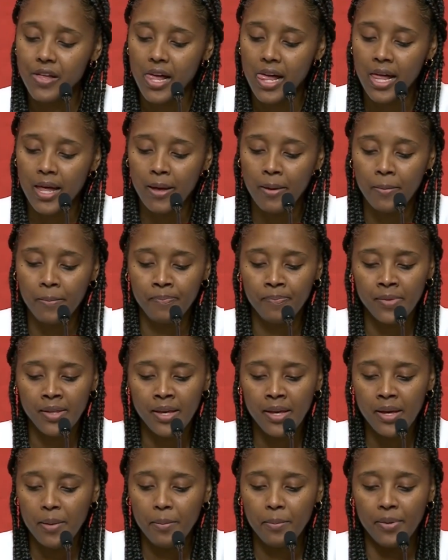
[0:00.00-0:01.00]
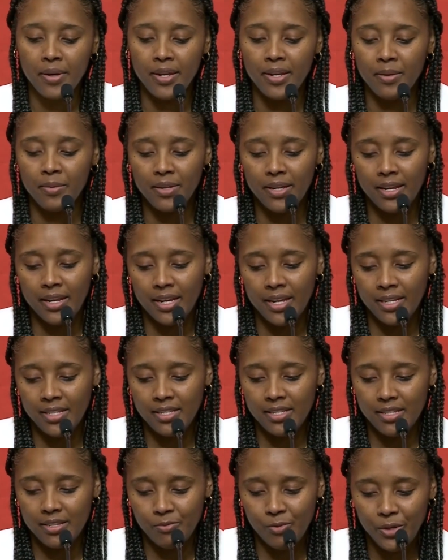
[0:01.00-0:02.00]
Um, but it, it,
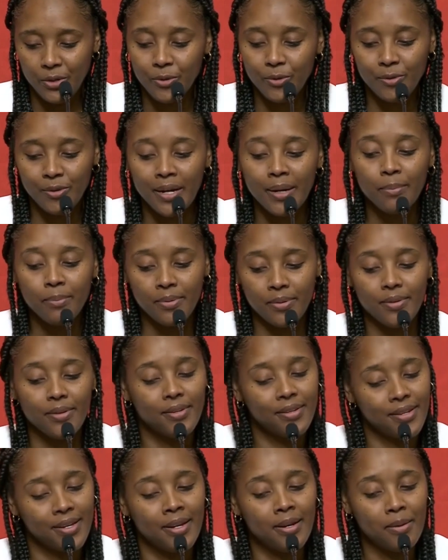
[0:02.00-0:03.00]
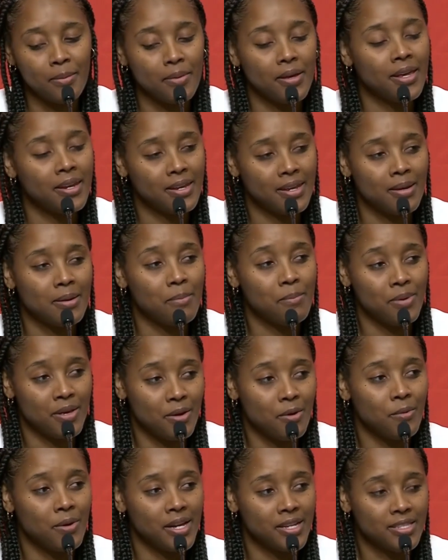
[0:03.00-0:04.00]
it's we grew up in a in, in a
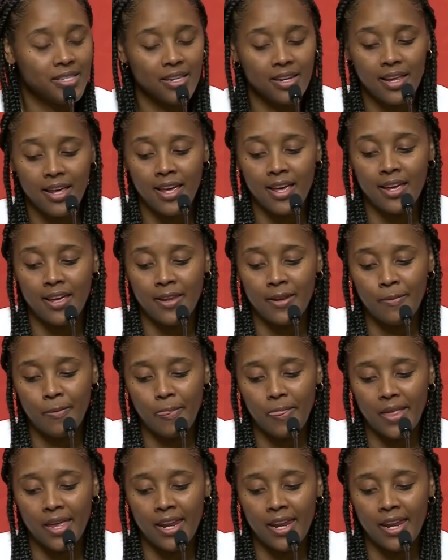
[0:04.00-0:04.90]
big way today, and,